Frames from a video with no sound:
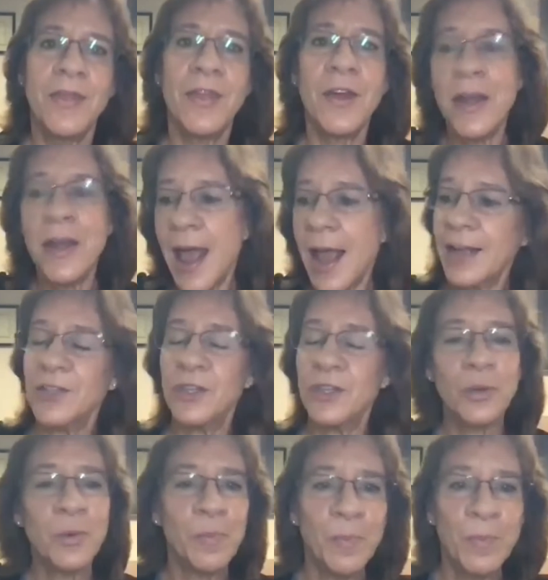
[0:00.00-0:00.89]
the
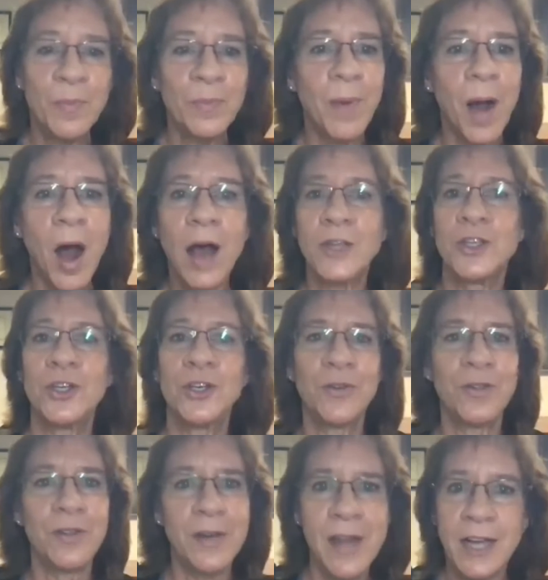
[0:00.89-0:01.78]
next
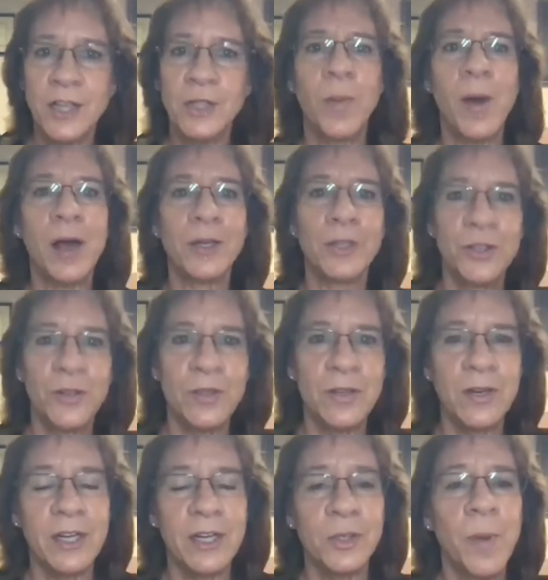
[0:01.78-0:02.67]
posture, the next posture,
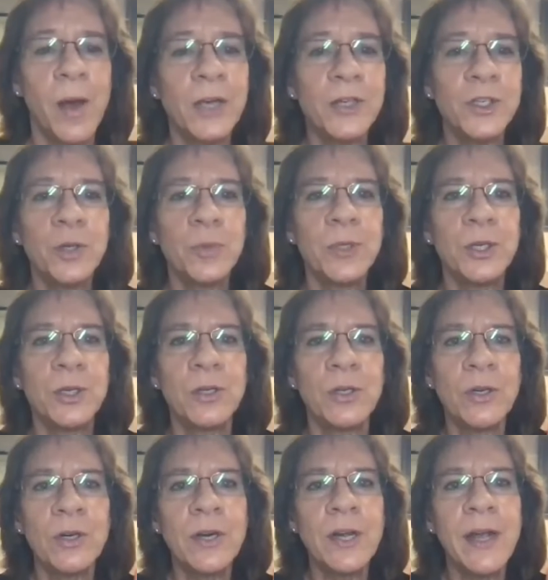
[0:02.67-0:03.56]
the next posture, but you're
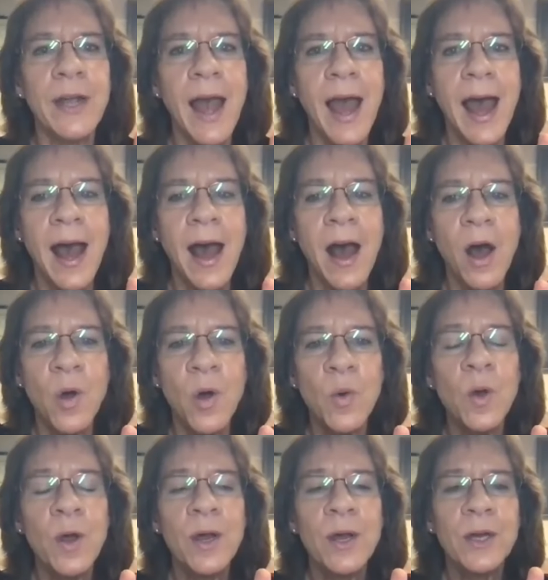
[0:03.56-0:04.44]
learning
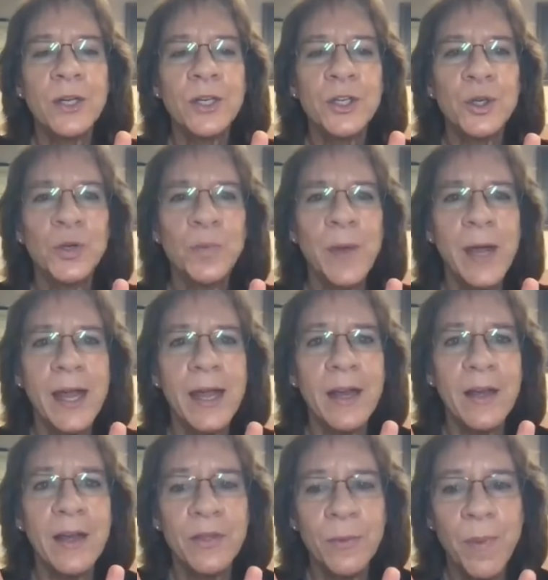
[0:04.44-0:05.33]
how to
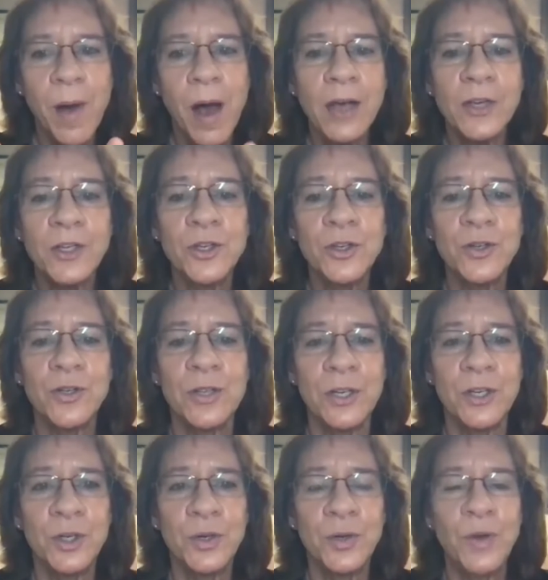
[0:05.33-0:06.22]
make the postures
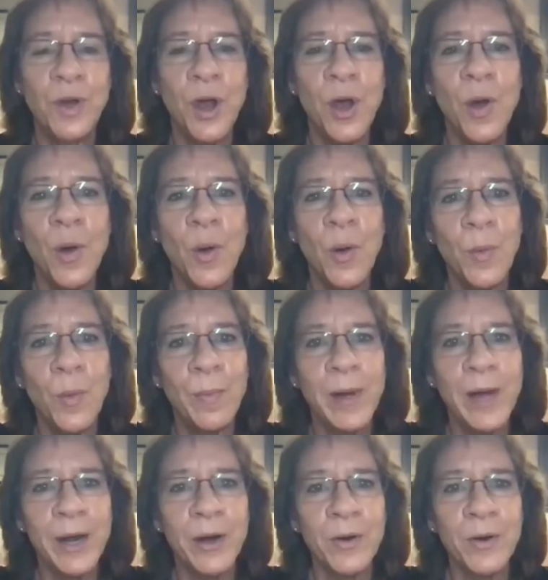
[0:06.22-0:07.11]
that you know
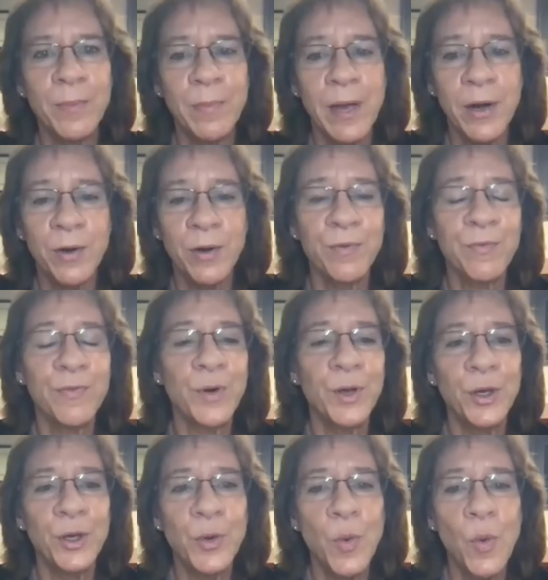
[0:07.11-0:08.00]
better and better for
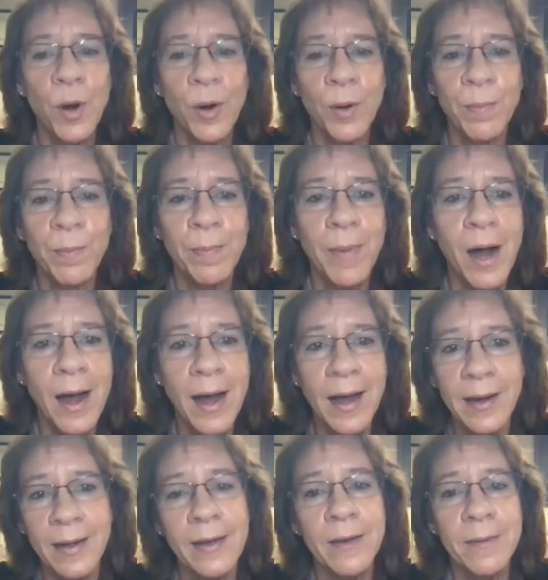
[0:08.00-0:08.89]
your
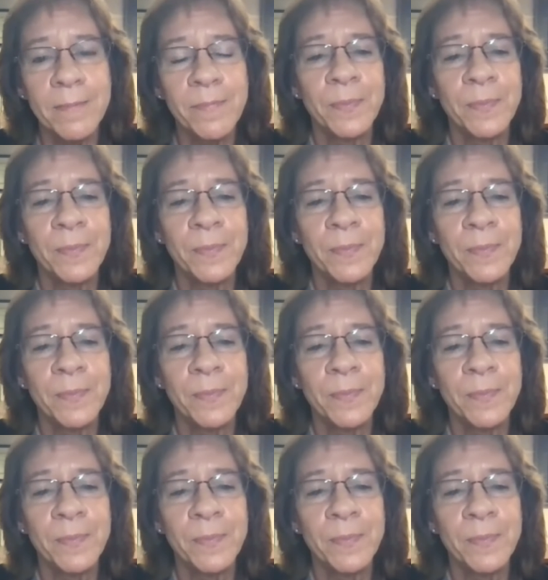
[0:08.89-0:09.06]
body,